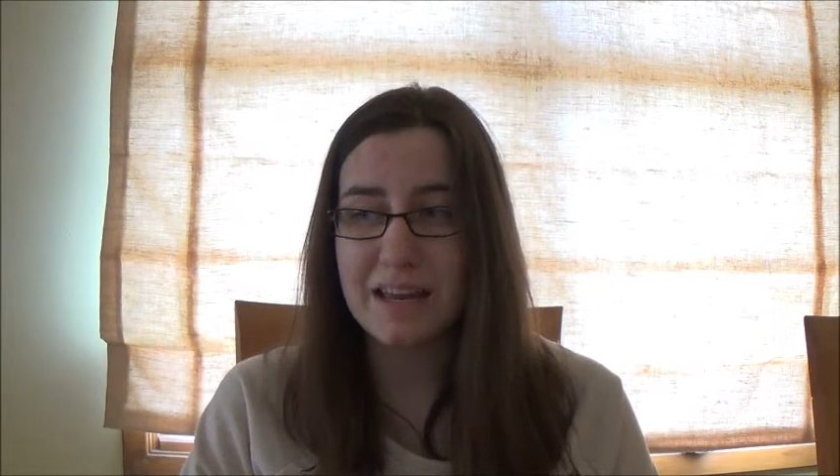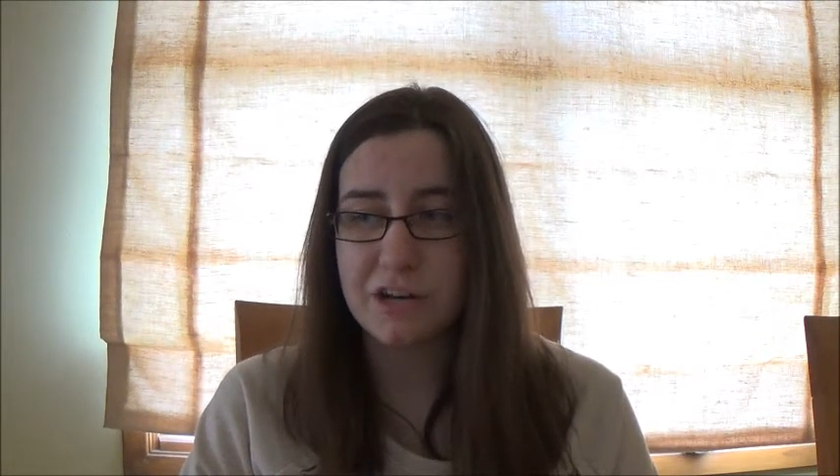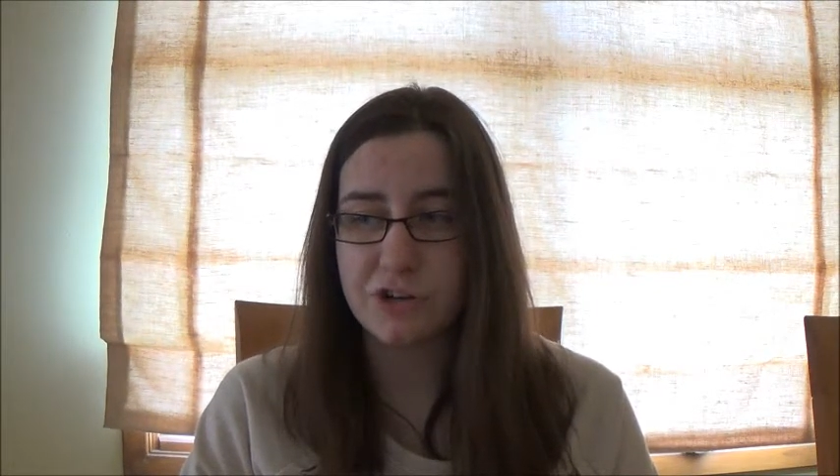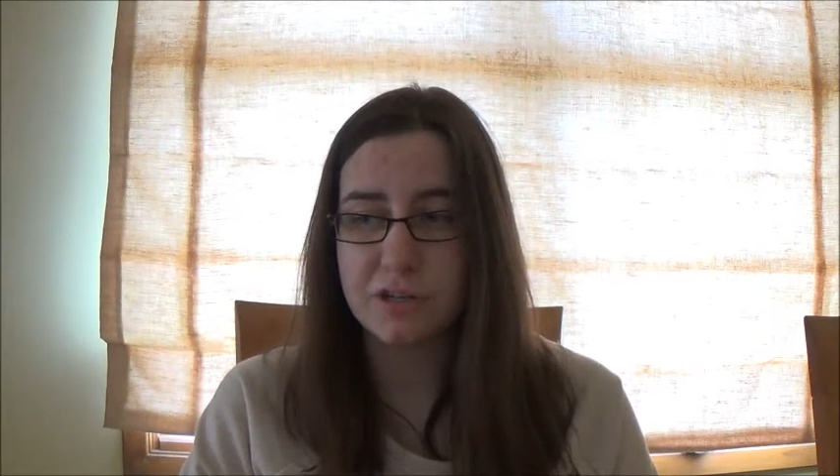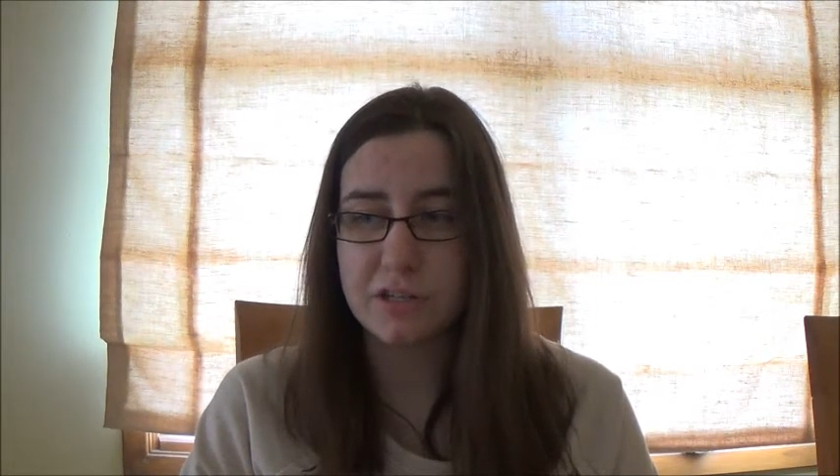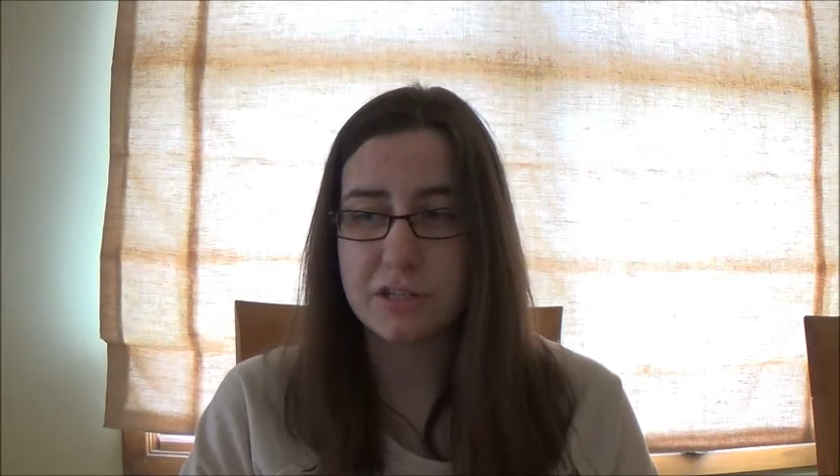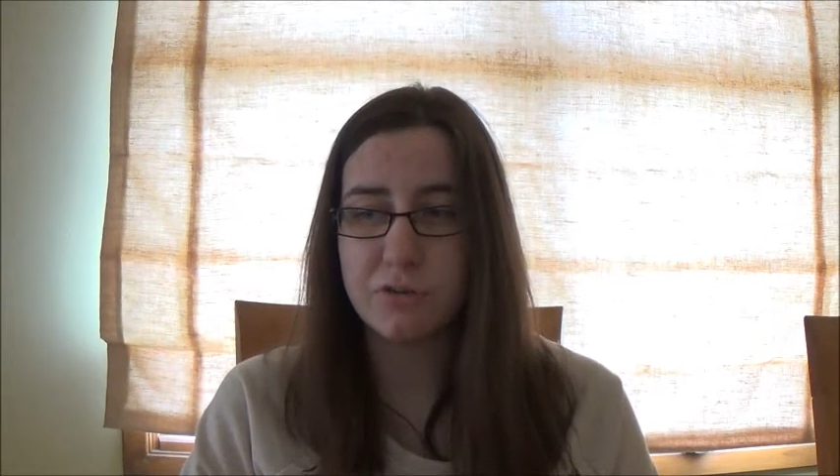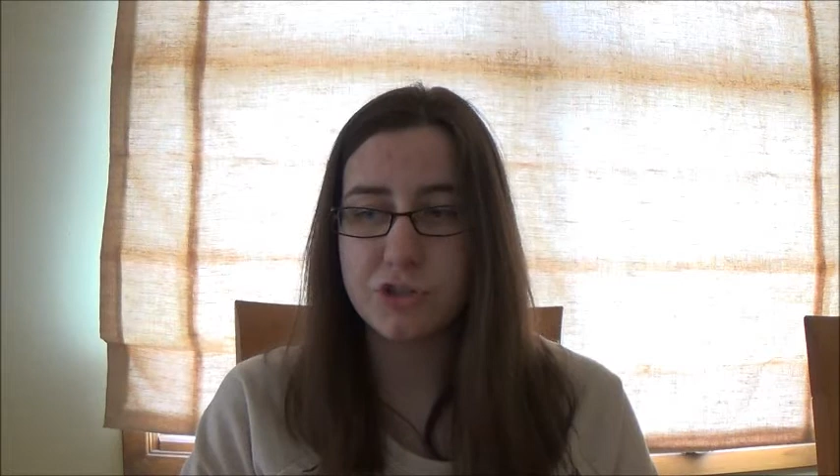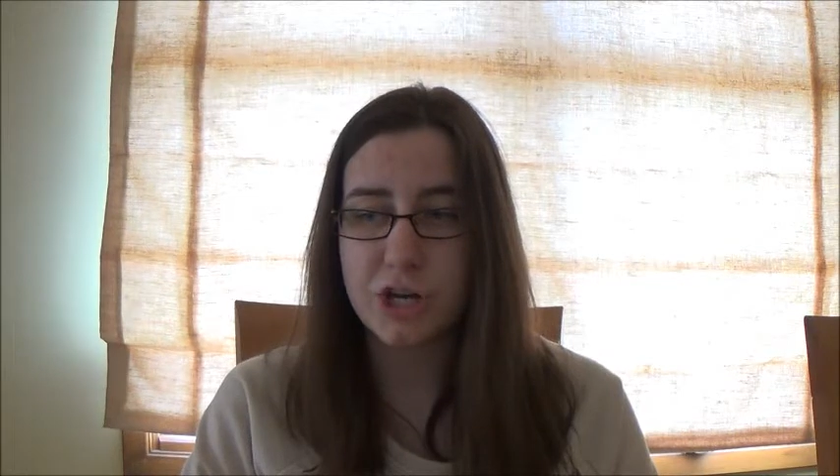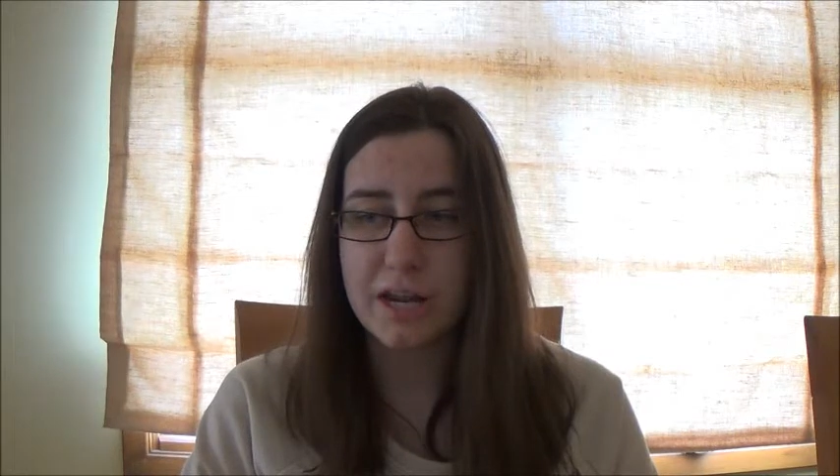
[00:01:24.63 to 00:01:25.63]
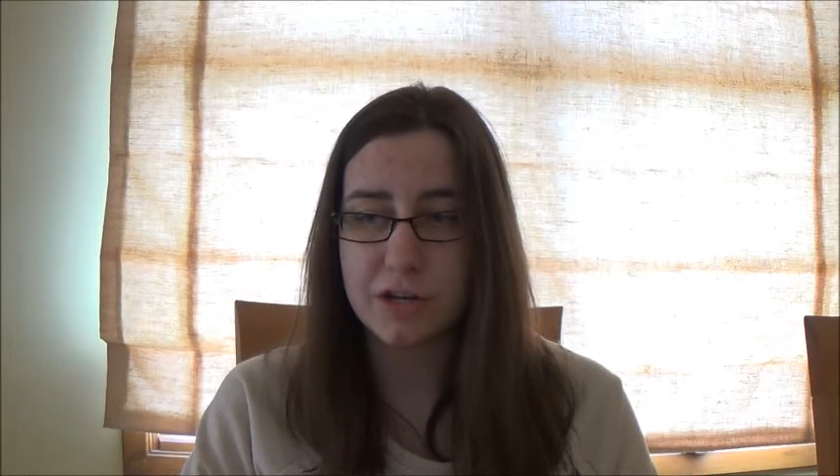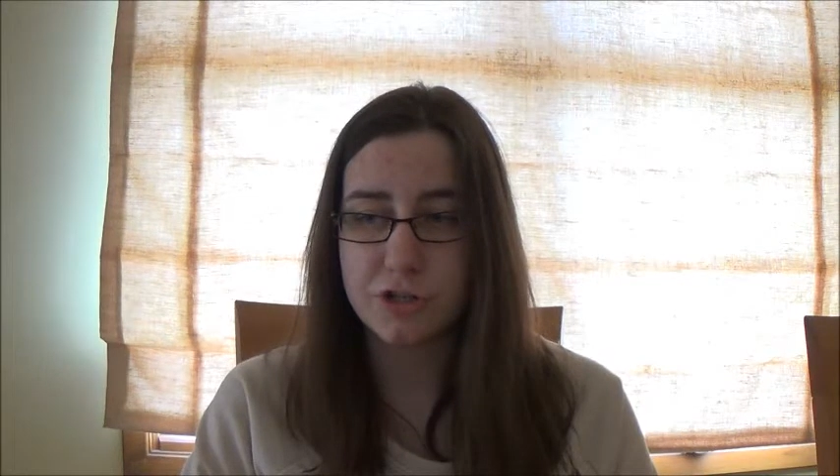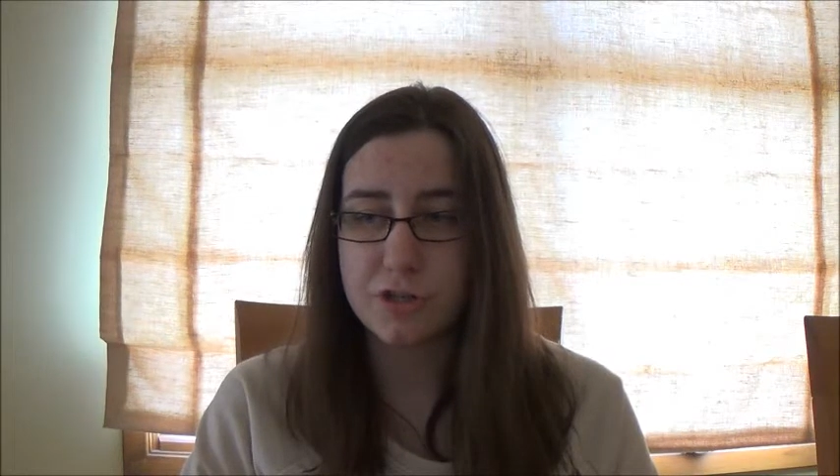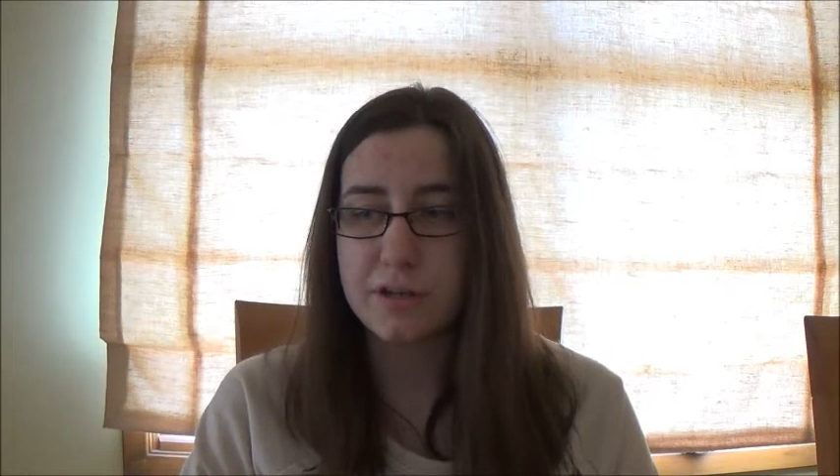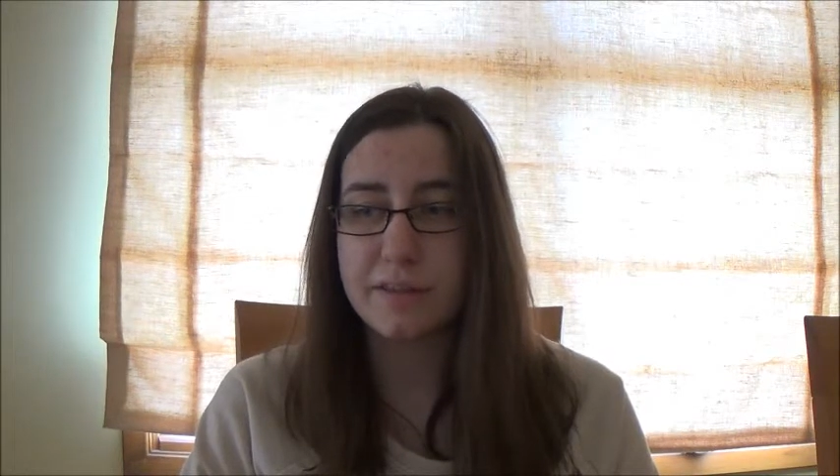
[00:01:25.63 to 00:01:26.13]
nation to so
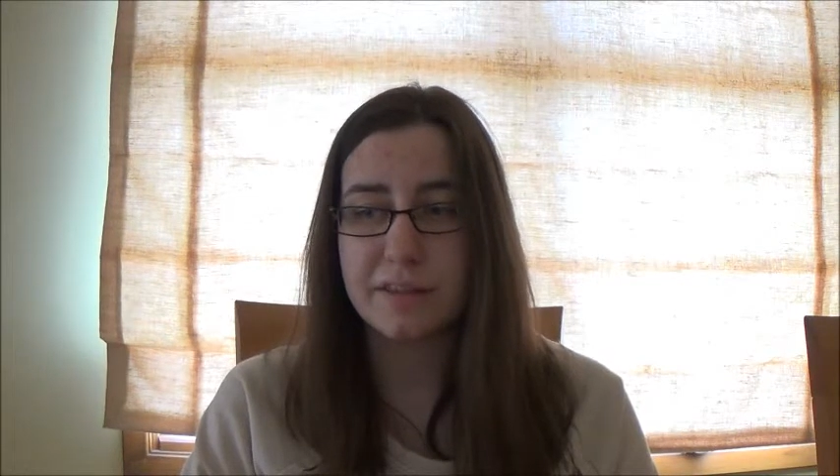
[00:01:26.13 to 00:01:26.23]
change